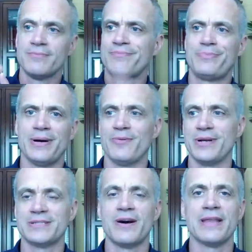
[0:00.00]
But what
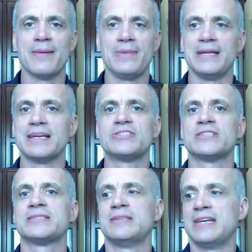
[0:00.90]
does all that mean? Let's
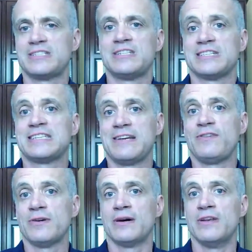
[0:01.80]
just let's just give
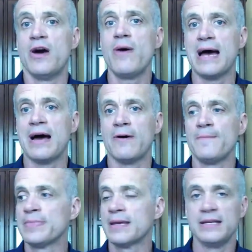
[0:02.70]
you a know-how
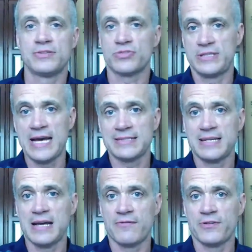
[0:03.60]
and test it
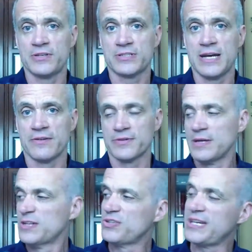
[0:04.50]
out for yourselves.
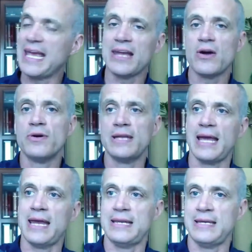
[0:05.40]
So you can't go into
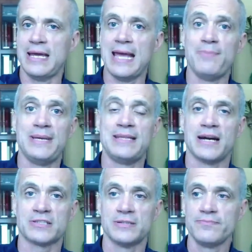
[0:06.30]
AB,
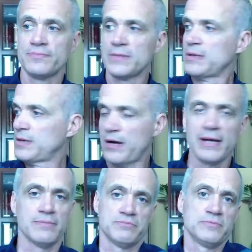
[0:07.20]
abduction.
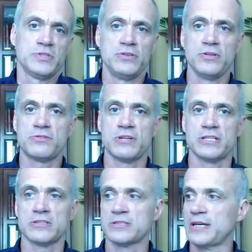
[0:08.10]
right? to do your
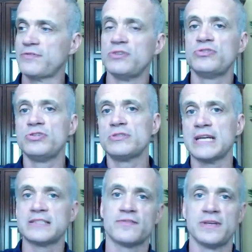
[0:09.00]
traditional stuff, do two
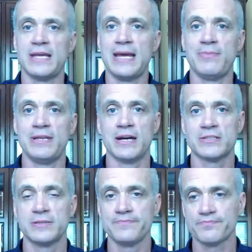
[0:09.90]
sets of into abduction.